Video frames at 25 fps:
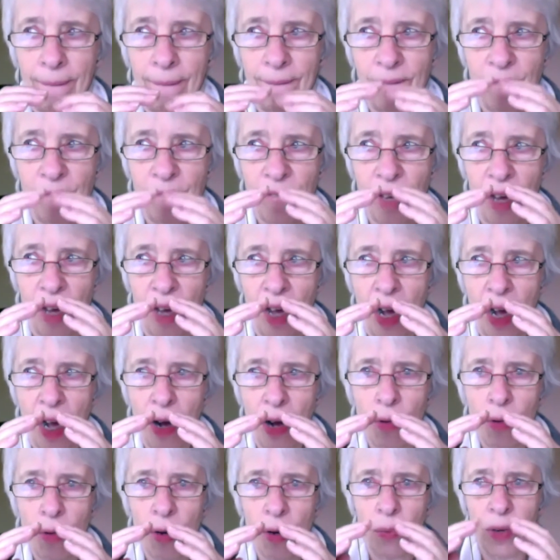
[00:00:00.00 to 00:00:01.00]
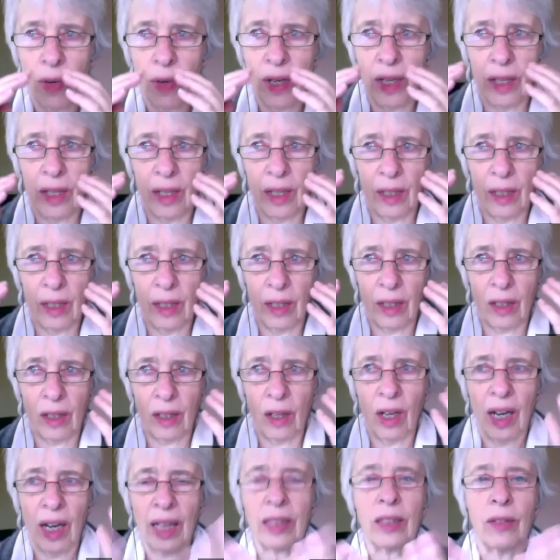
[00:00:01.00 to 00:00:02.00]
how are we
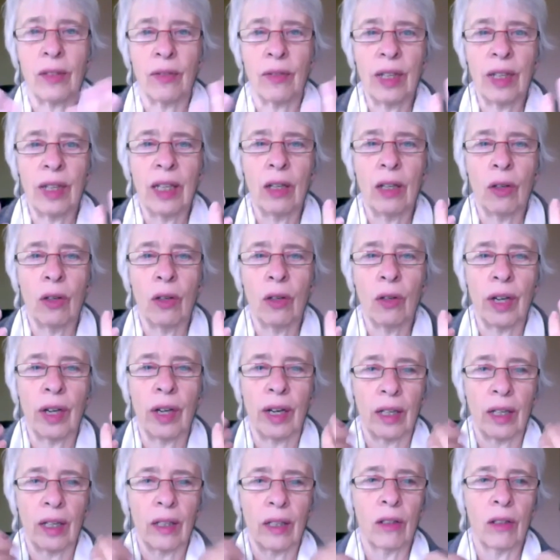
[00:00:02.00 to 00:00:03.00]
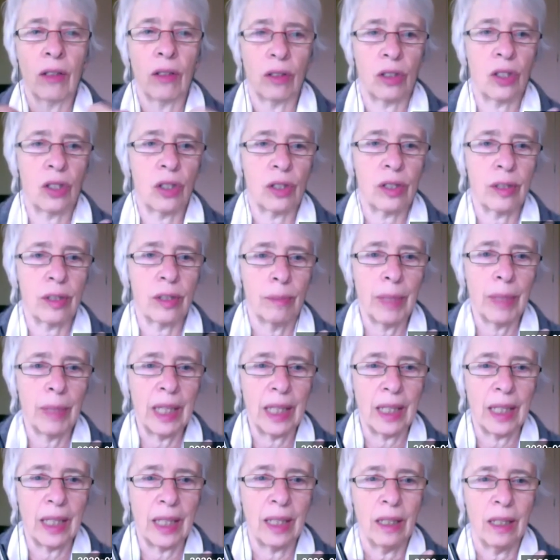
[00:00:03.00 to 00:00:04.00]
collectively learning, not just
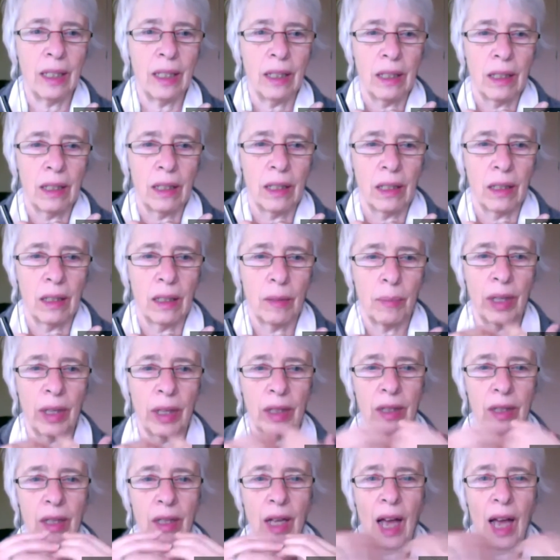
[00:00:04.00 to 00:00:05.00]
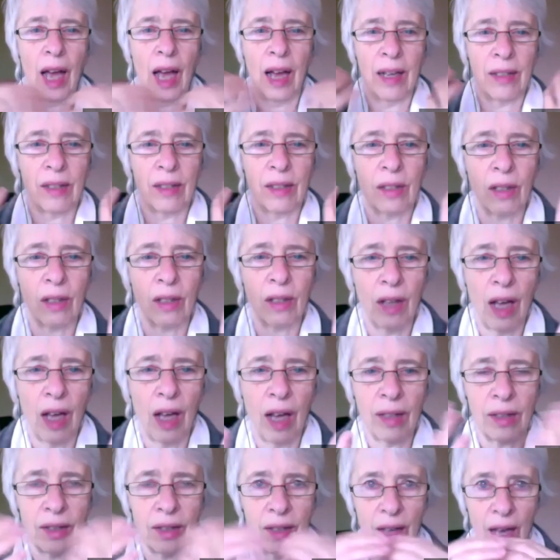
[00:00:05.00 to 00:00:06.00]
me, but as
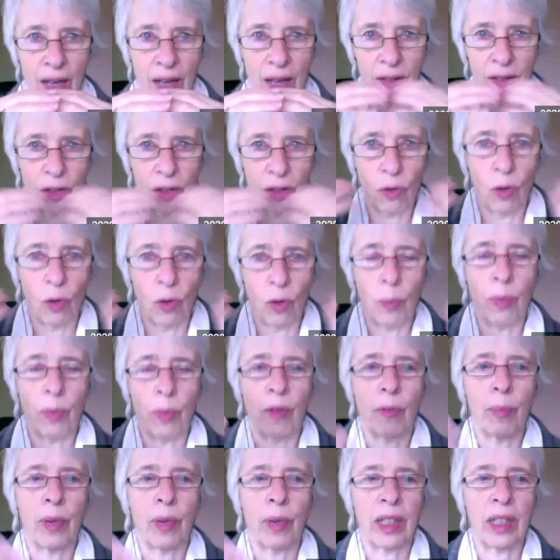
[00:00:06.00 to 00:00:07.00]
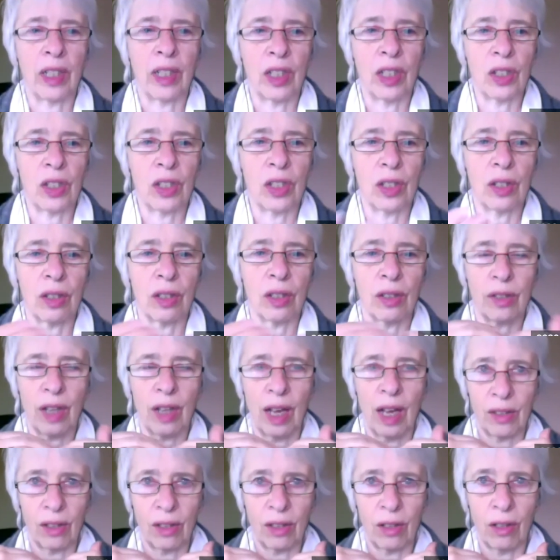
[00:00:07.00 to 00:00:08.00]
a group of practitioners,
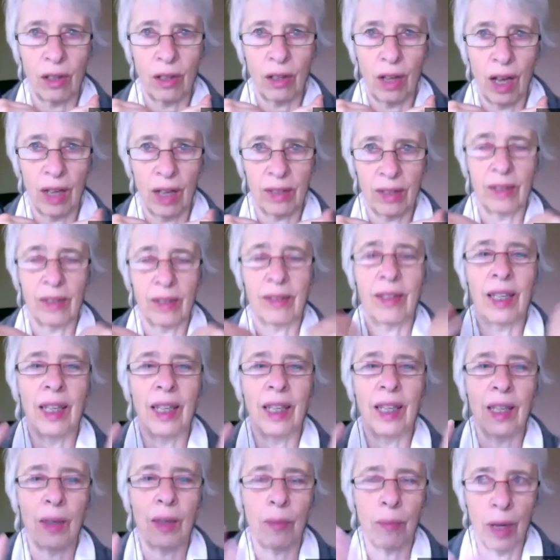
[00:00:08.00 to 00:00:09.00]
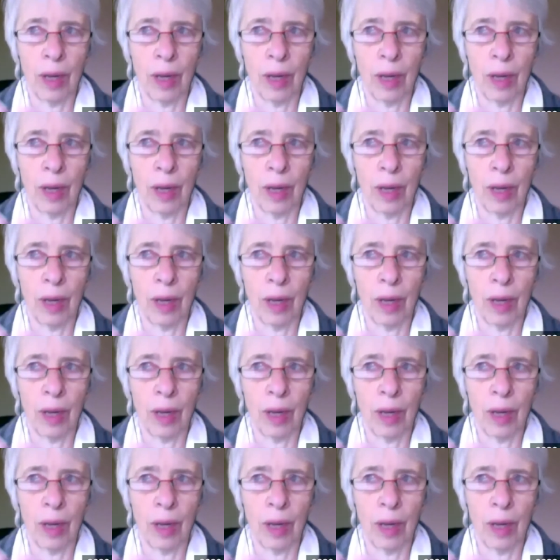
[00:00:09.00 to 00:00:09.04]
as a team,